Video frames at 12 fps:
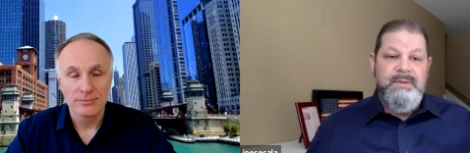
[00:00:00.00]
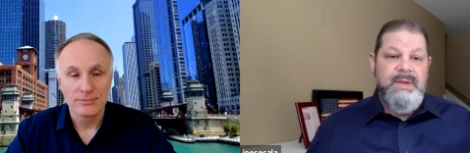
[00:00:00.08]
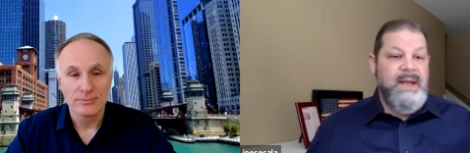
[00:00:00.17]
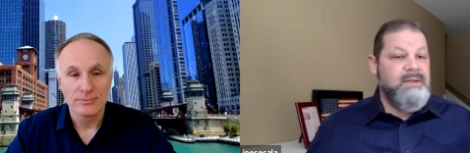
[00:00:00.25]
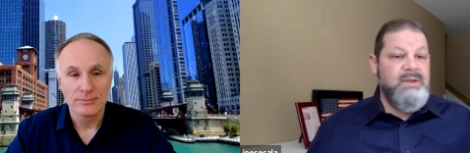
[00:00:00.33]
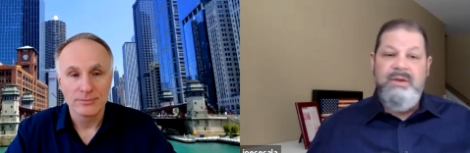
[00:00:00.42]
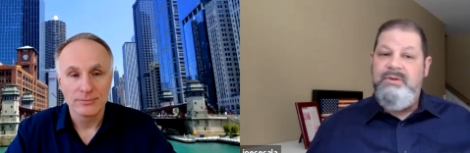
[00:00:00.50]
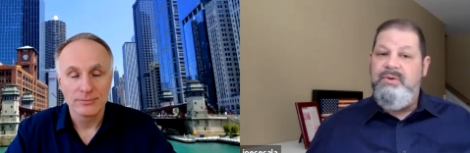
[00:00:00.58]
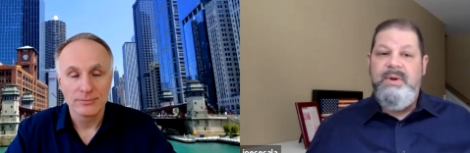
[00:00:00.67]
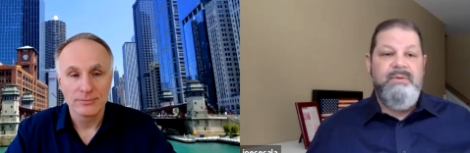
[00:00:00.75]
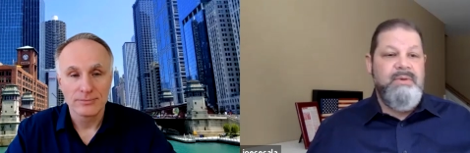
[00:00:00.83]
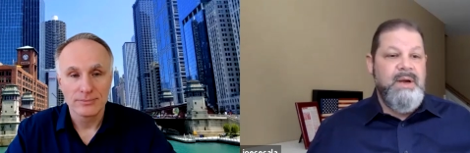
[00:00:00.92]
Speaker 1: not the other
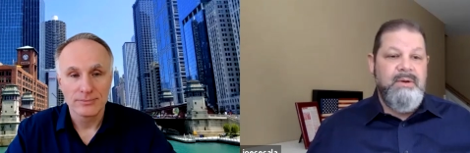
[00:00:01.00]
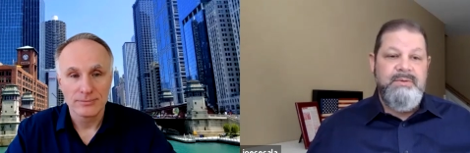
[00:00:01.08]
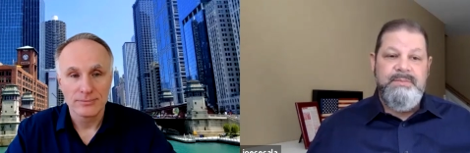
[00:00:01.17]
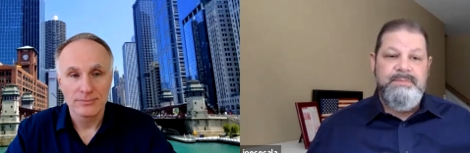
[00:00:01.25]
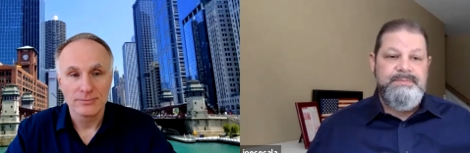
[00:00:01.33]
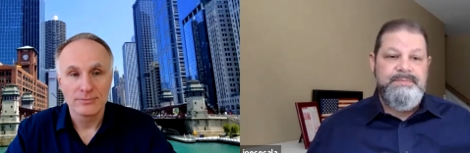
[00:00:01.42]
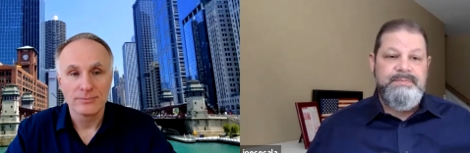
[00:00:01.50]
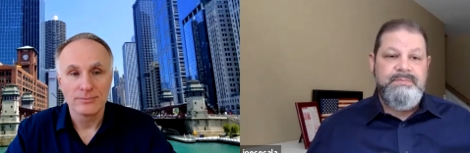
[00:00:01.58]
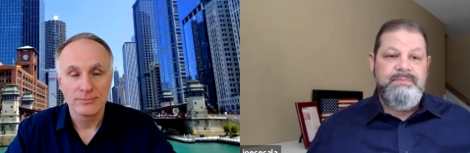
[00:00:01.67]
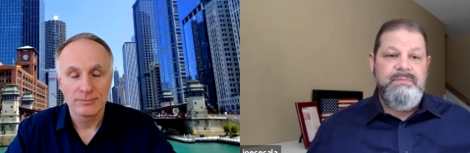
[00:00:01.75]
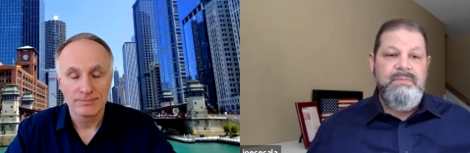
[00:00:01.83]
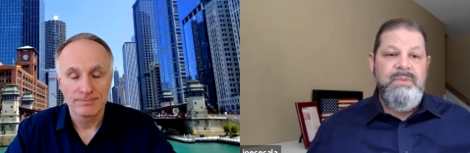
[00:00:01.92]
way around.
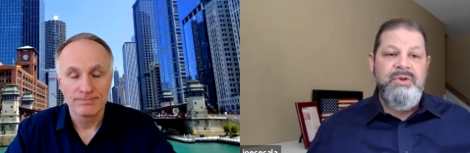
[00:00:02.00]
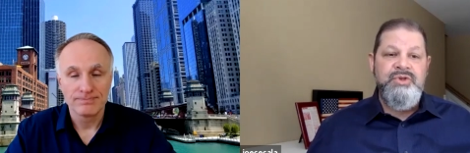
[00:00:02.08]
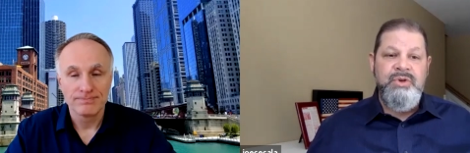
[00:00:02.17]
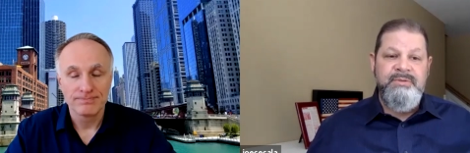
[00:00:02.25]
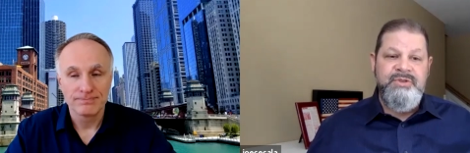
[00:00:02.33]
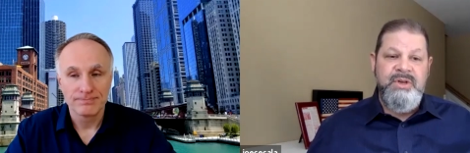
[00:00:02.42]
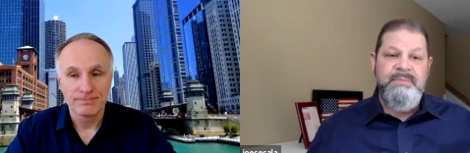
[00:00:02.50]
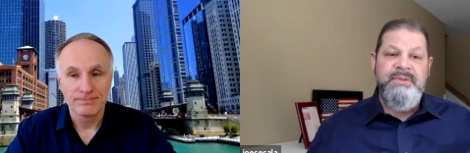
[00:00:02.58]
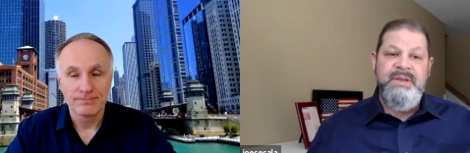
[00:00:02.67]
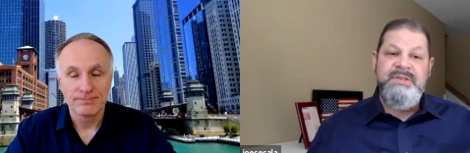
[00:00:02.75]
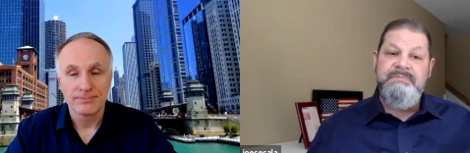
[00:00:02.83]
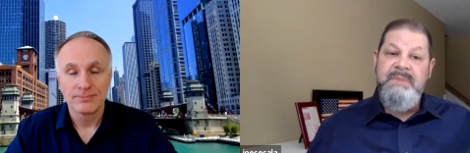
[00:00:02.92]
So if
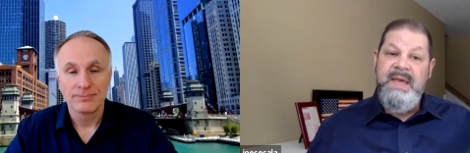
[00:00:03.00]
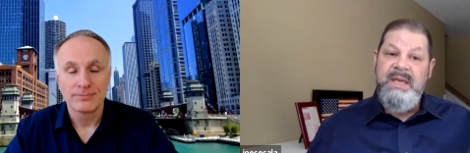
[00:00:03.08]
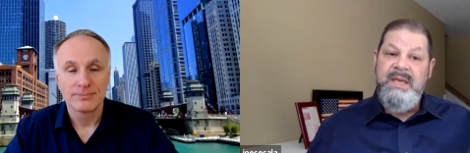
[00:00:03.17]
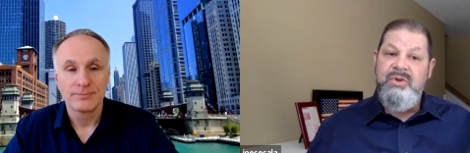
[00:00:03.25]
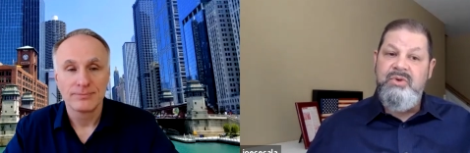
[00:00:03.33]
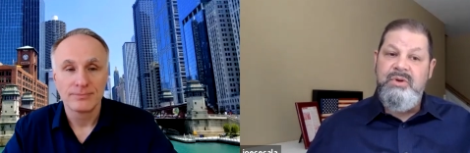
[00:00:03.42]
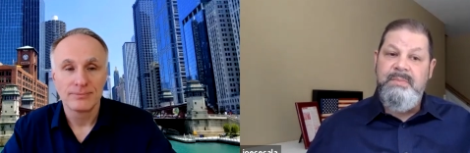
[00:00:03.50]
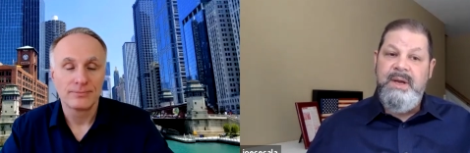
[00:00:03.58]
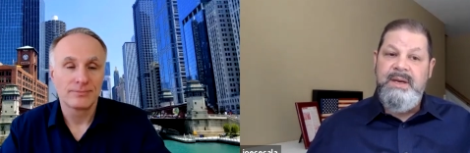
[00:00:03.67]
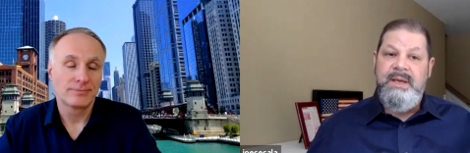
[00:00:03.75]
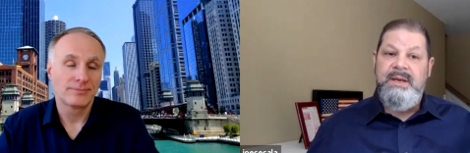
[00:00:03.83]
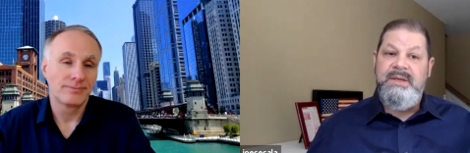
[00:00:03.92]
something is making good
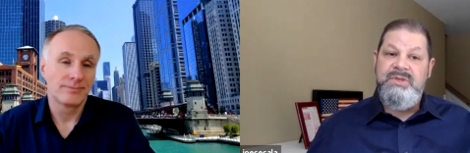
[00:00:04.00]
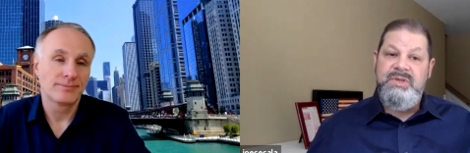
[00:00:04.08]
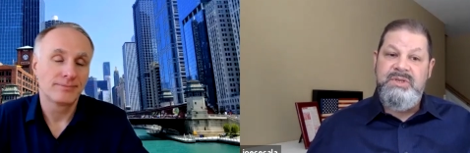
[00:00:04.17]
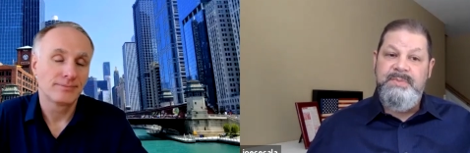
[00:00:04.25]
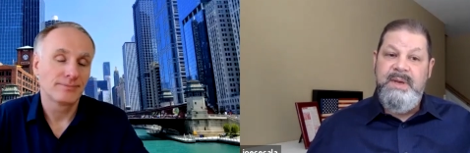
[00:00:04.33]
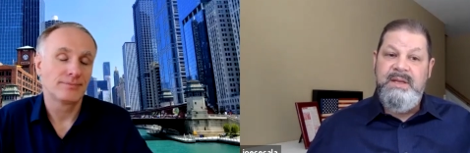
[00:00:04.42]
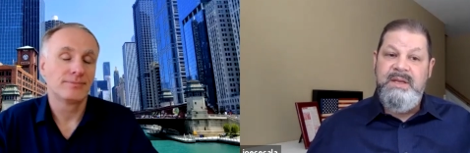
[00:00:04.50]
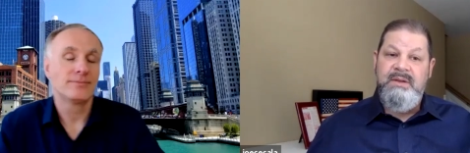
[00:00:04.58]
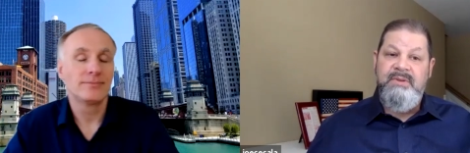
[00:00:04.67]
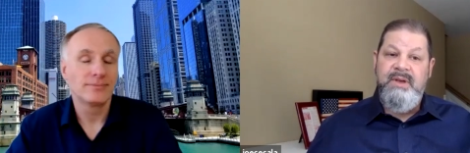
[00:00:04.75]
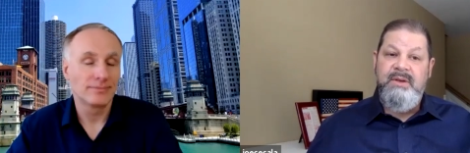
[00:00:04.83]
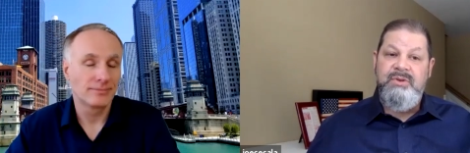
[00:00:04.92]
money and it's expanding
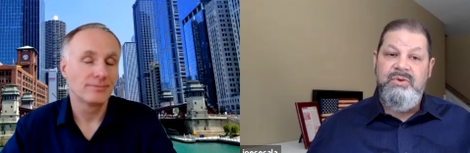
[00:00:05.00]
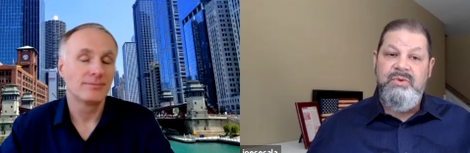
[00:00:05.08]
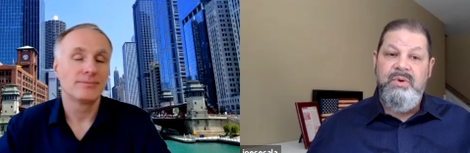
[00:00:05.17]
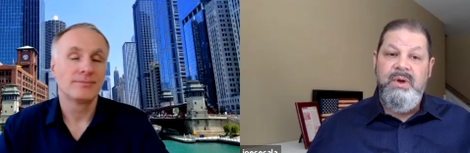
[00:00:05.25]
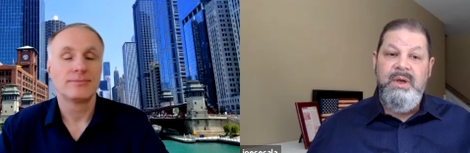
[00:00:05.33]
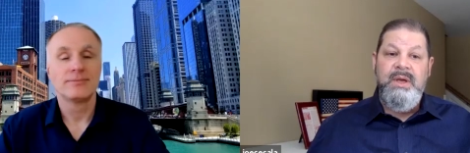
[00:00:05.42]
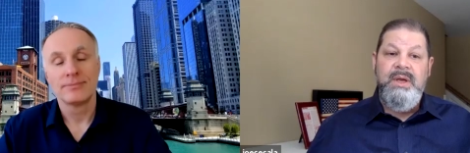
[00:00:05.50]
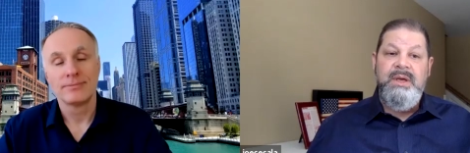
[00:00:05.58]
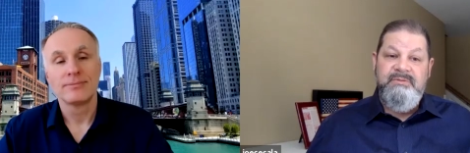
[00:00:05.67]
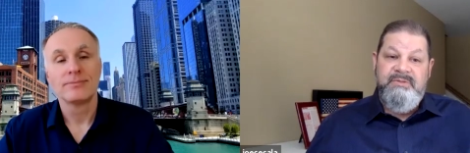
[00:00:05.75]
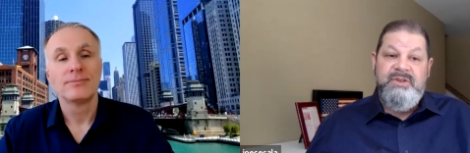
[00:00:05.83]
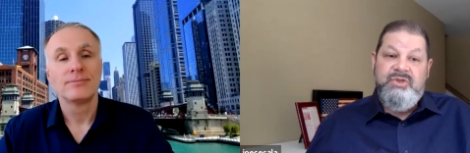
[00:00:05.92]
in value,
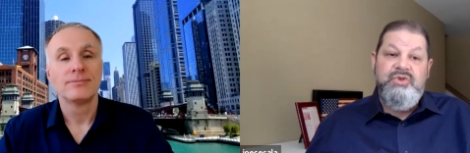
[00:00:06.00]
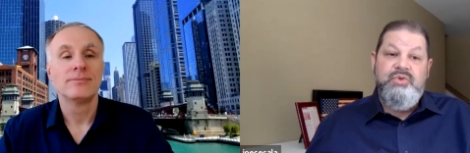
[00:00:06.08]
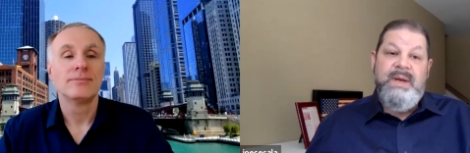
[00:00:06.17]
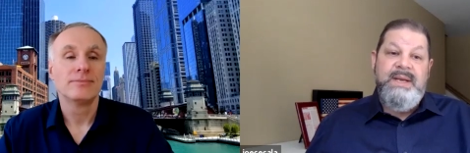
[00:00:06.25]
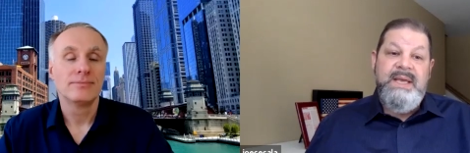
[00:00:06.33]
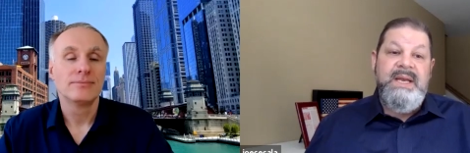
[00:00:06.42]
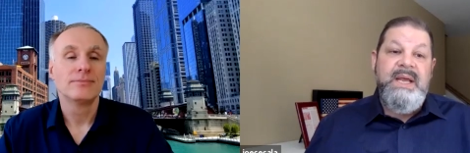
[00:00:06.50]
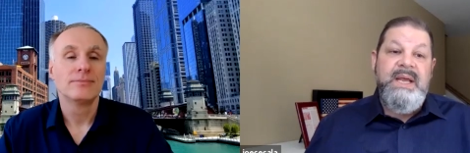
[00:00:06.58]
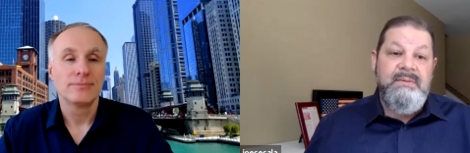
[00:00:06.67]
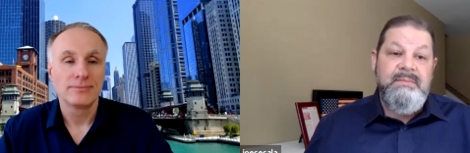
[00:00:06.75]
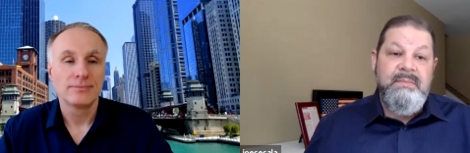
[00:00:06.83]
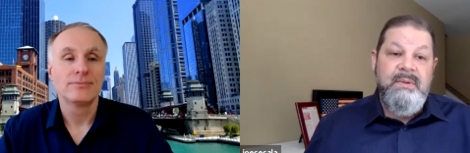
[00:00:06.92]
investors want to get in.